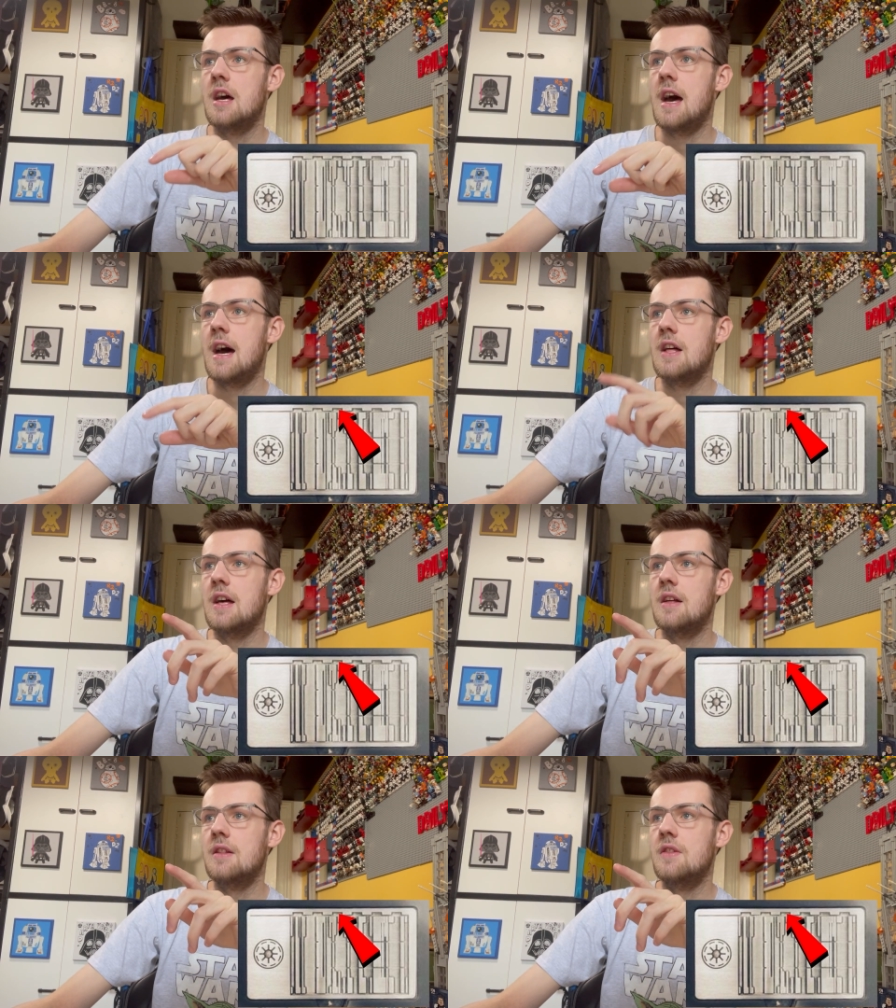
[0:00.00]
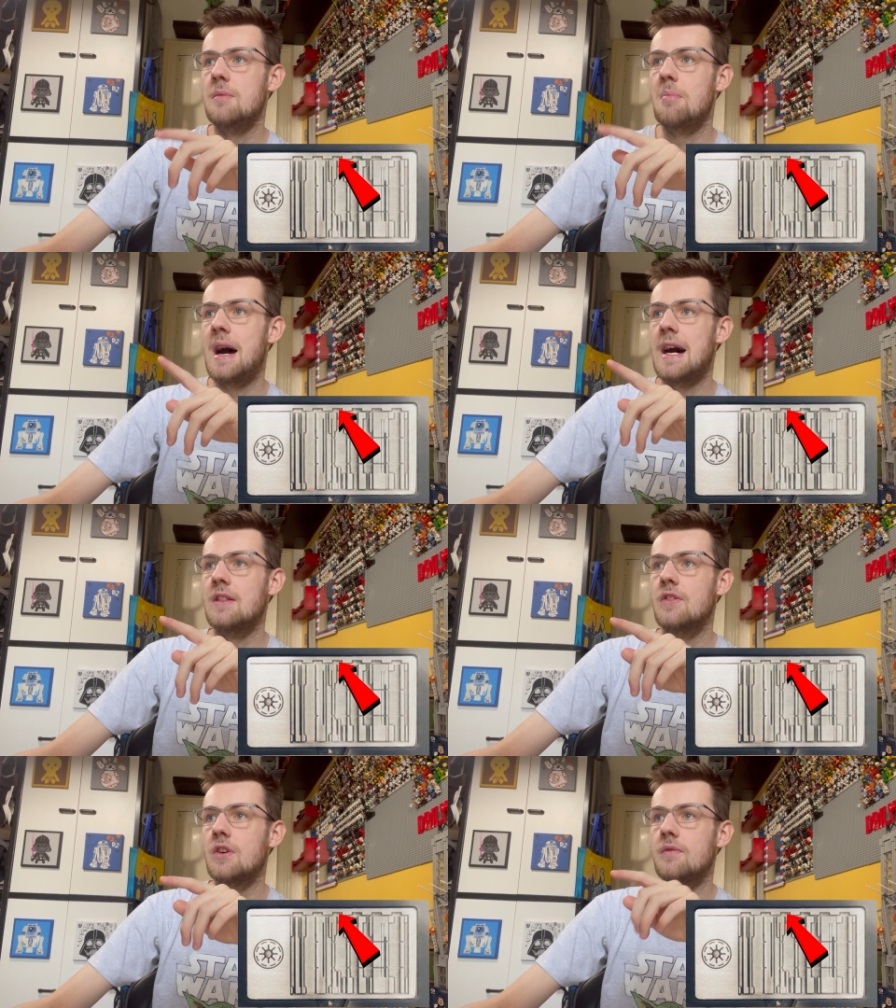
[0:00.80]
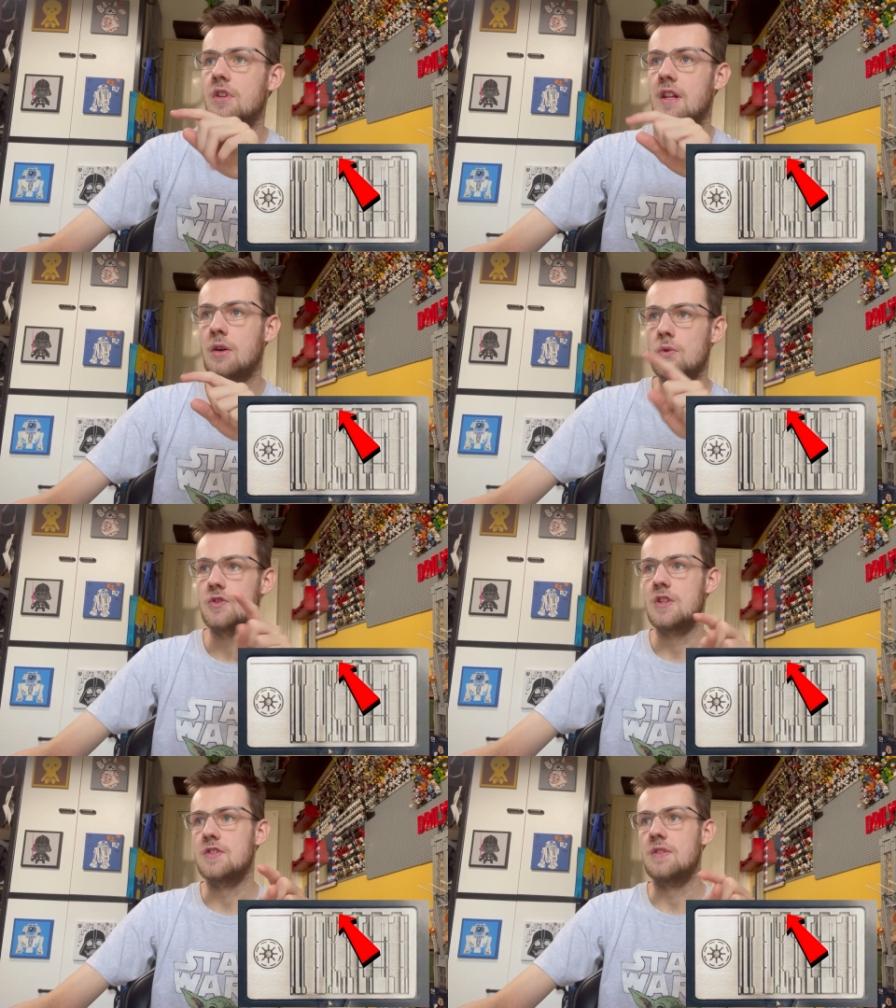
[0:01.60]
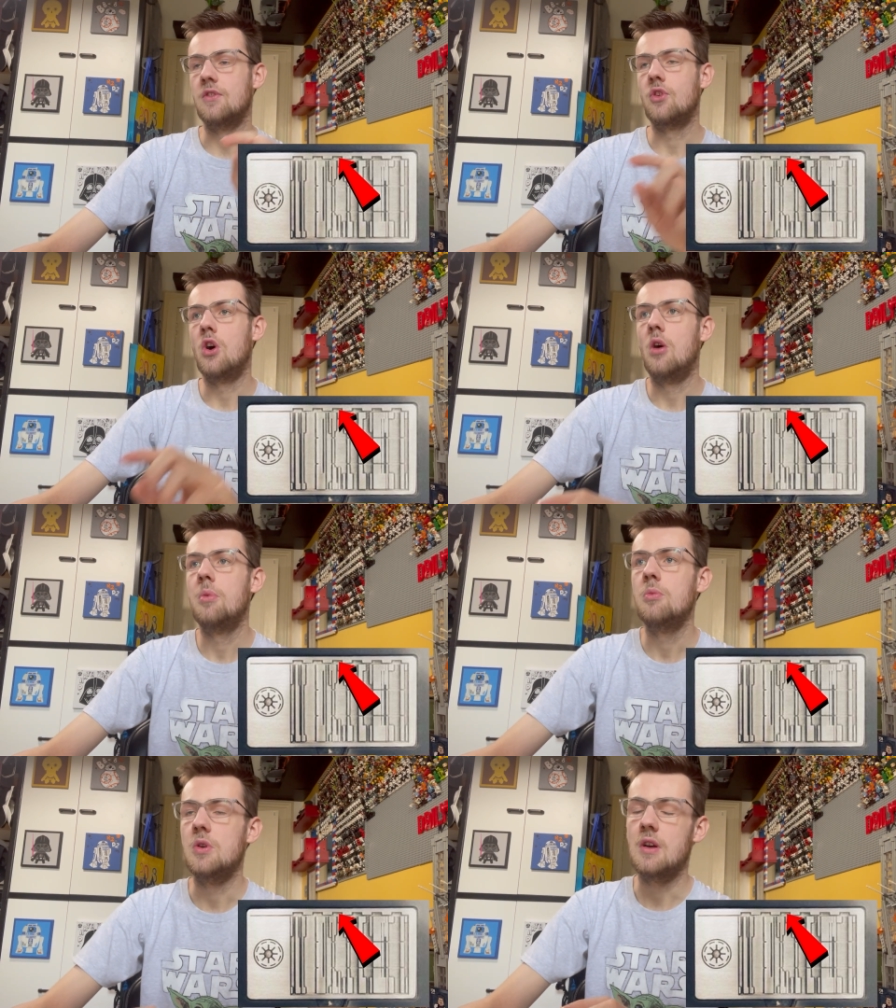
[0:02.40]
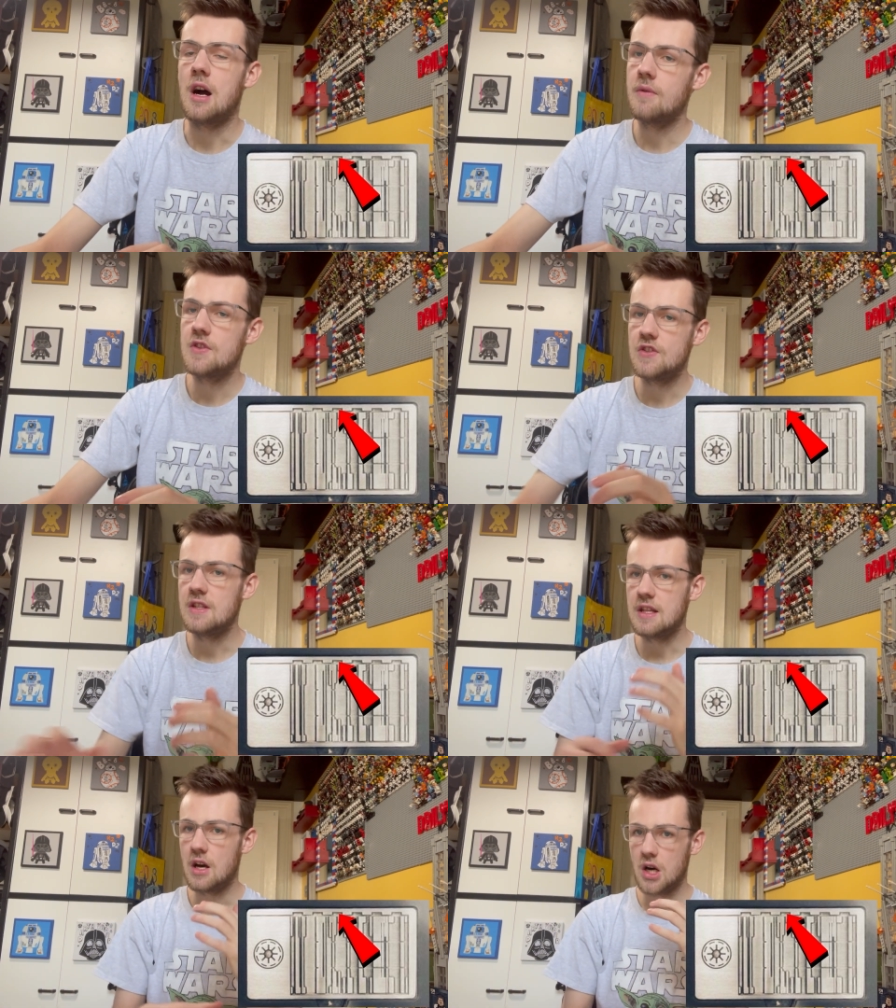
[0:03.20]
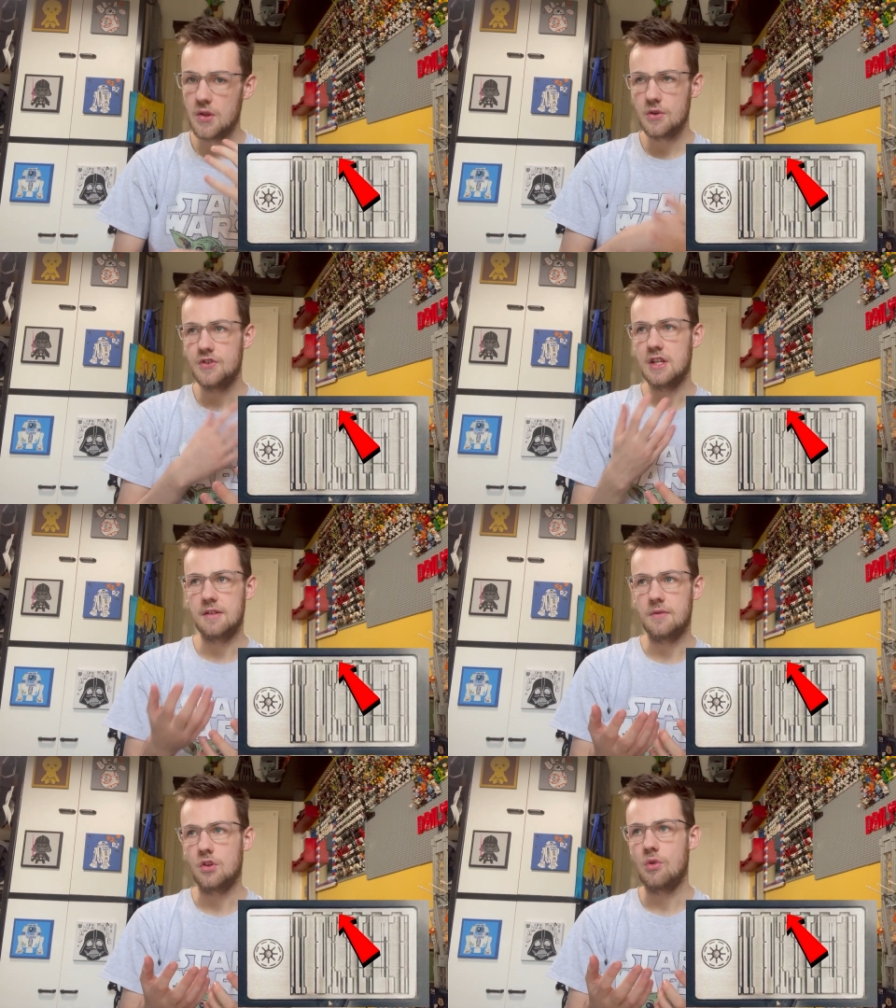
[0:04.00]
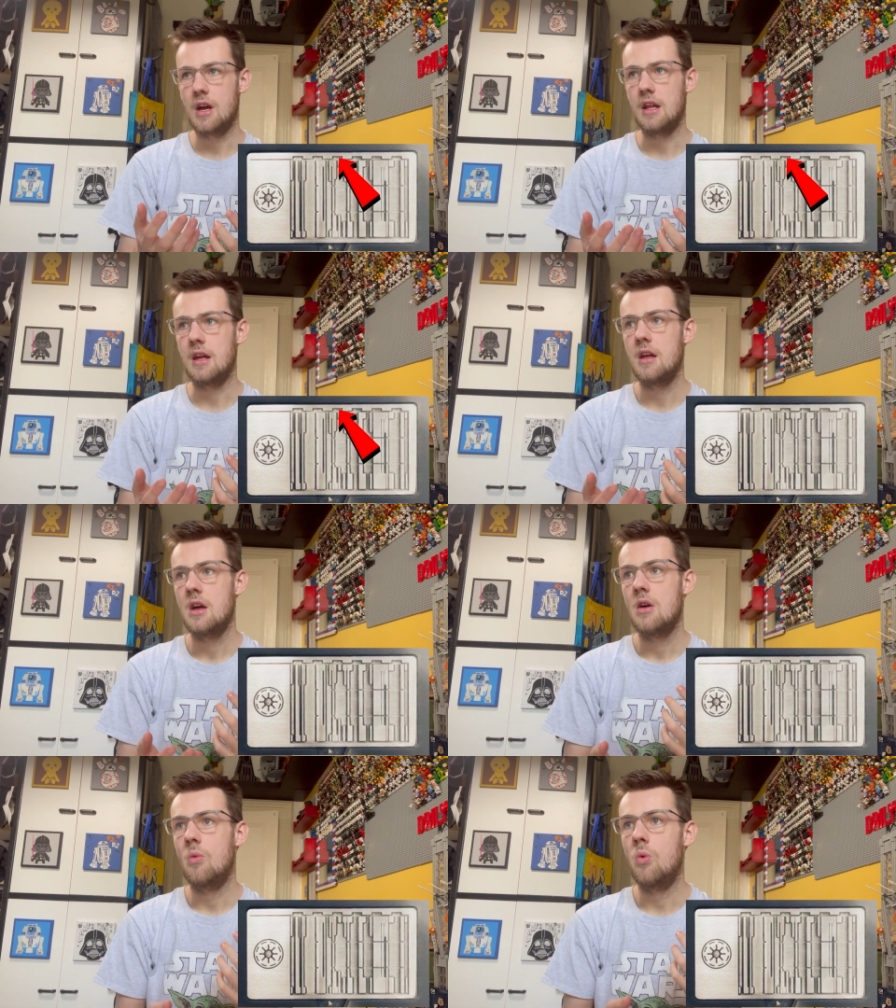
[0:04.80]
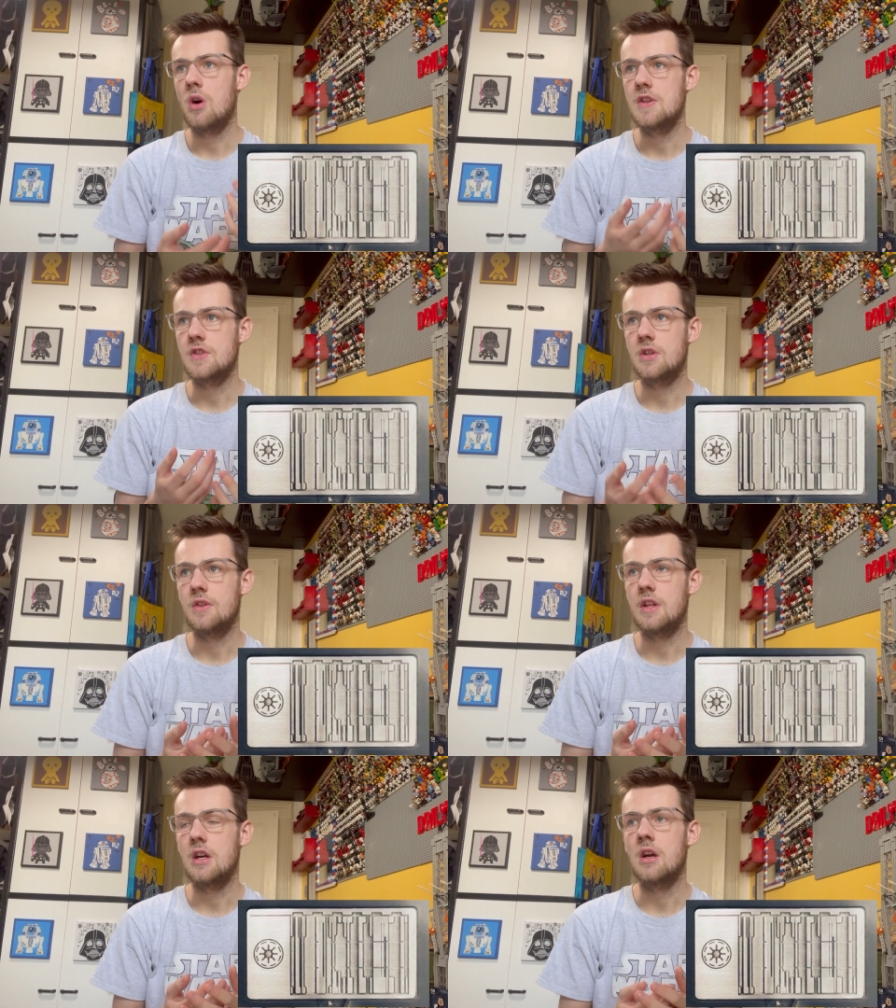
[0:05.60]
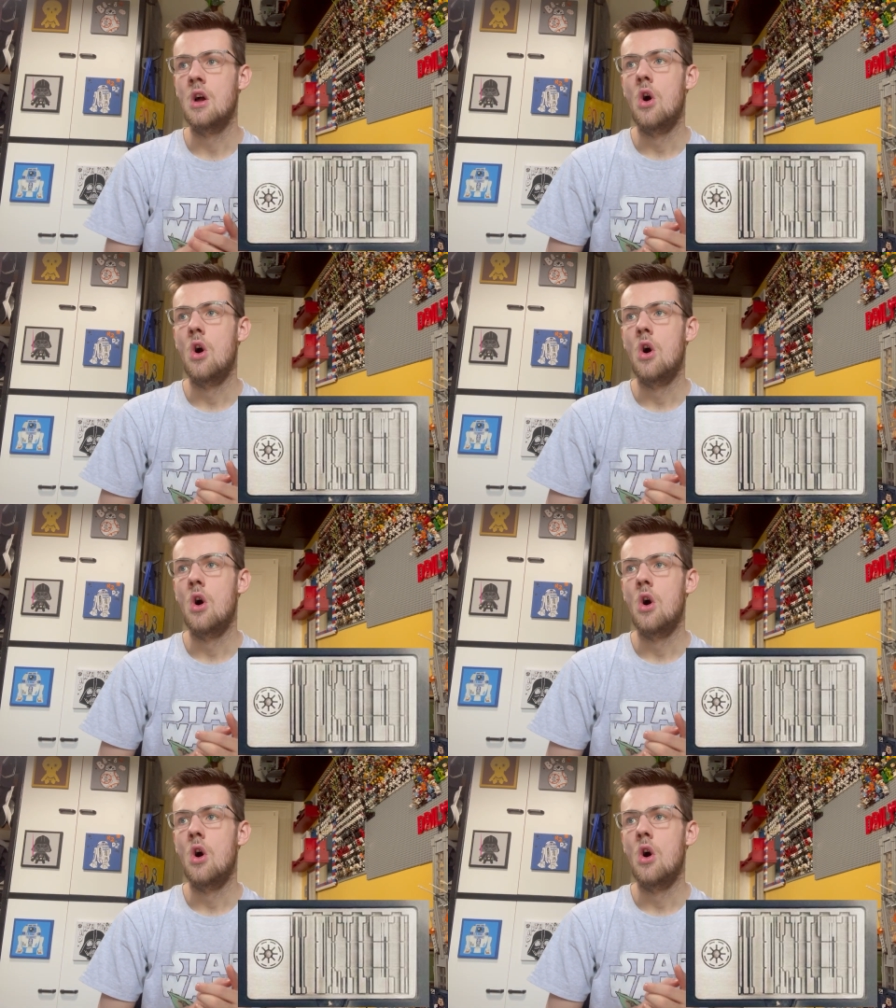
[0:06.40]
uh, the band of the Lego studs at the top. We haven't seen the other side of the credit, what is on there.